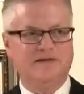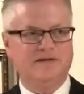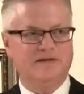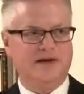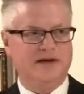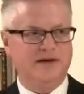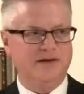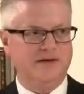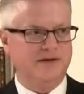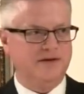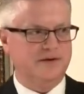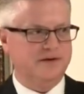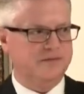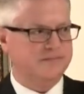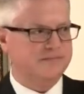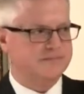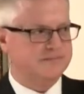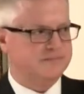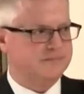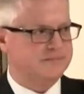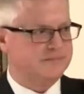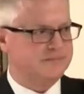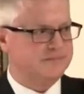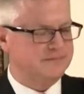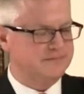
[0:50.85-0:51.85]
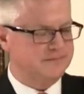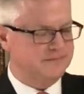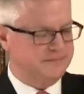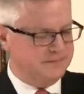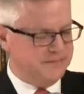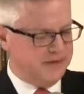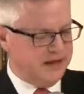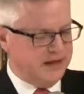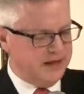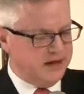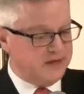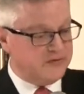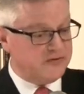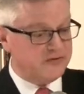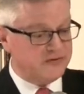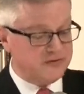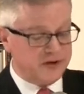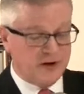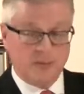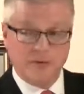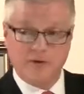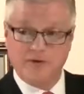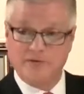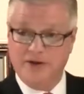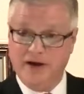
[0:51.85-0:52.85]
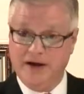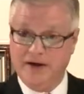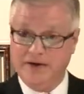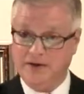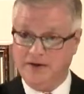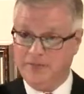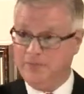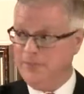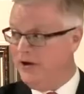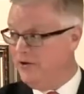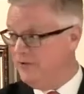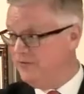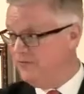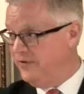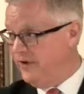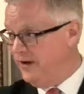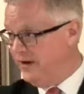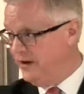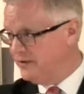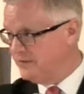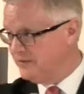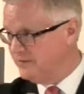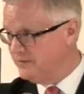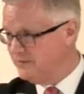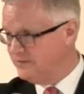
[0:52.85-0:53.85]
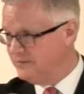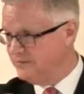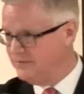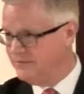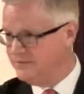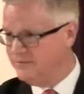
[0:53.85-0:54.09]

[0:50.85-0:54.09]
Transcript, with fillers: to that year, is the summer of that year, matter of fact.